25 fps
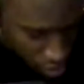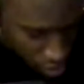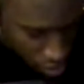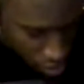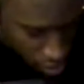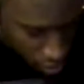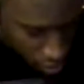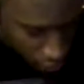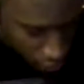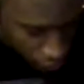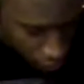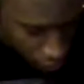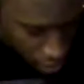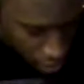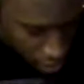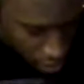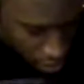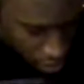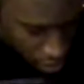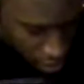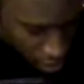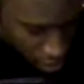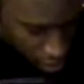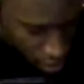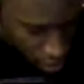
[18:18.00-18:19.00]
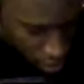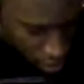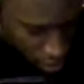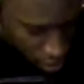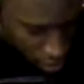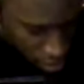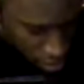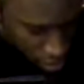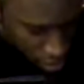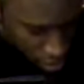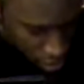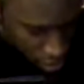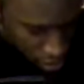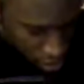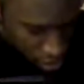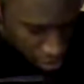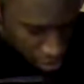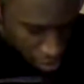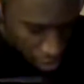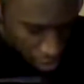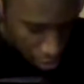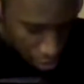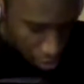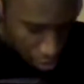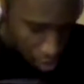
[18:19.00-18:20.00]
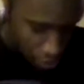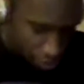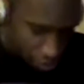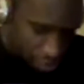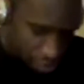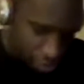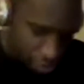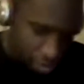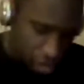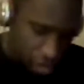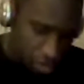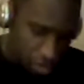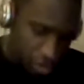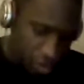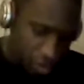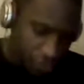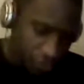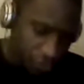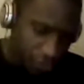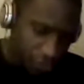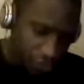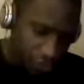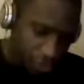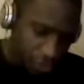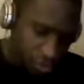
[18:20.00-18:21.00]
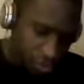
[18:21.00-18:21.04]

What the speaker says: you won't find it anywhere else. Licensed by Marvel and made by